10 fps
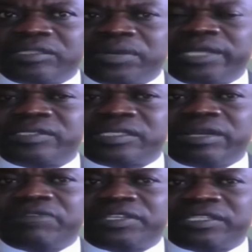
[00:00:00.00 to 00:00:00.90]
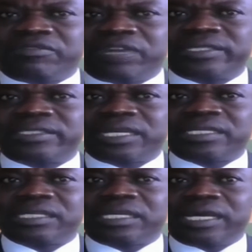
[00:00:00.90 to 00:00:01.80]
As myself, as a vice
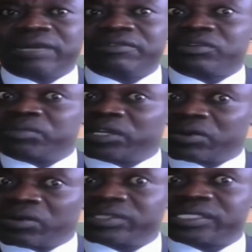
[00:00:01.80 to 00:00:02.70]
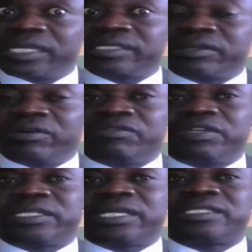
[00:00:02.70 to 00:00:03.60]
chancellor, I have to be conscious of
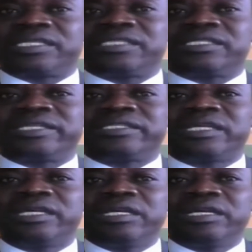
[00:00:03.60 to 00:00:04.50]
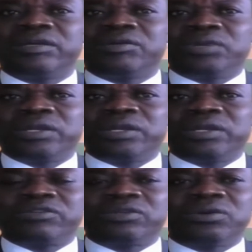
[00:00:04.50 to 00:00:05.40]
its existence.
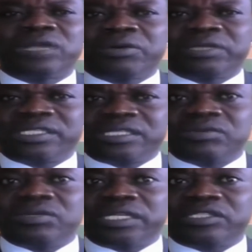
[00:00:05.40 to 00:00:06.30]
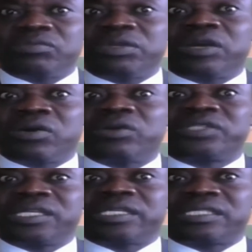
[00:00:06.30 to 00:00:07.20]
I've told our students to be
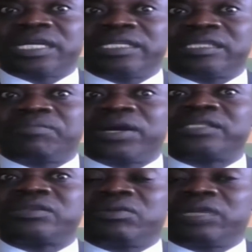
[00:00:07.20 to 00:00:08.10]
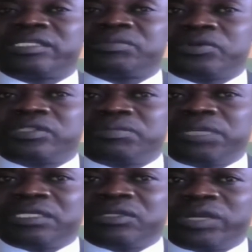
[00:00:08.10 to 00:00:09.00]
conscious. That is a personal
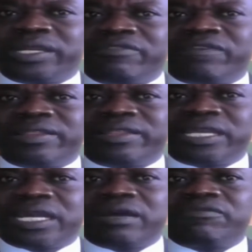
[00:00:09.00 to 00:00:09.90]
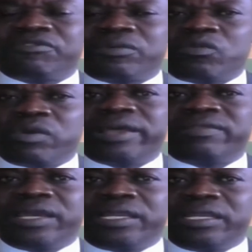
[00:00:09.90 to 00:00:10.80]
responsibility. Whenever they come from where
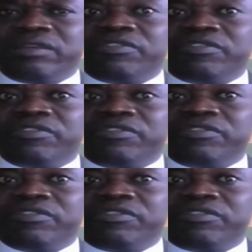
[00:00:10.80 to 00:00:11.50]
they are living,